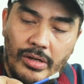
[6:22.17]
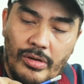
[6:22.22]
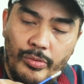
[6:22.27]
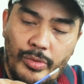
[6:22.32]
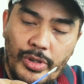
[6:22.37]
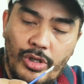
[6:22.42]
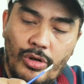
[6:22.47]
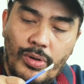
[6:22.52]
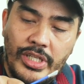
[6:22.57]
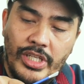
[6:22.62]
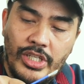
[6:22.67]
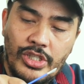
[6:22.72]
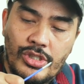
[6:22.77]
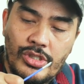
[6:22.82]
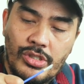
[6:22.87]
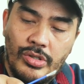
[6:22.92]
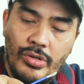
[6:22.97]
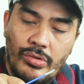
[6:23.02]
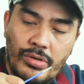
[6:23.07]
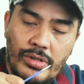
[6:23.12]
we don't want to
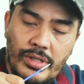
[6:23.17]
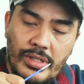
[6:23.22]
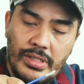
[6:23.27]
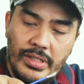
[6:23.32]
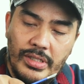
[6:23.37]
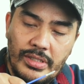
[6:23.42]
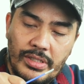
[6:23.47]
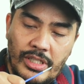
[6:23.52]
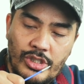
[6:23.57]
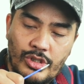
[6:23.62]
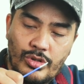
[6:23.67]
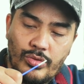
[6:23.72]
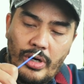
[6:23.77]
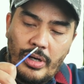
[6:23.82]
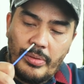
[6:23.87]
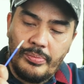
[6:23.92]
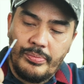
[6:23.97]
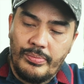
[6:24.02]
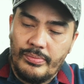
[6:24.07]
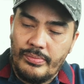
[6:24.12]
soak the
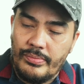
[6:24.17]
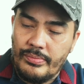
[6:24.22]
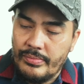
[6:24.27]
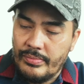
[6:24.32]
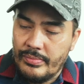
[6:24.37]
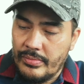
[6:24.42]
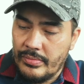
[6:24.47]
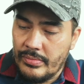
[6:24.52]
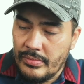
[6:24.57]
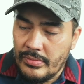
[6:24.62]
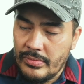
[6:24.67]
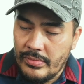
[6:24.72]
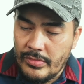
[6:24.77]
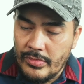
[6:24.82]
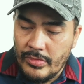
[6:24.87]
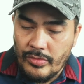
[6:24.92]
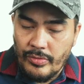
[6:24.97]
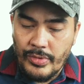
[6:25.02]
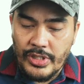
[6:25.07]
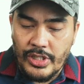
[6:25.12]
swab
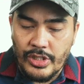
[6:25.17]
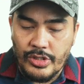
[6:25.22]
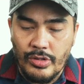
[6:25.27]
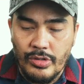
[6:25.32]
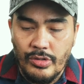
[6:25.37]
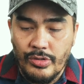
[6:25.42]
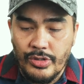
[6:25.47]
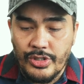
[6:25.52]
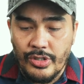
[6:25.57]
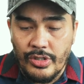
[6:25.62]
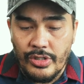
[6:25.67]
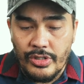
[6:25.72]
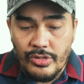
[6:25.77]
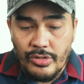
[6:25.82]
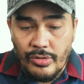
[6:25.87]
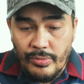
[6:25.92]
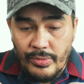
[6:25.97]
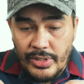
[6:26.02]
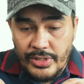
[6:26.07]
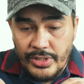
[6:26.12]
with the solution,
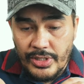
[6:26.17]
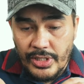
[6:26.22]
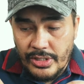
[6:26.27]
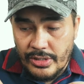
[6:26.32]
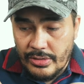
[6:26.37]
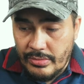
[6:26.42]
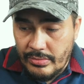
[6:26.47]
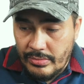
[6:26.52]
so we'll just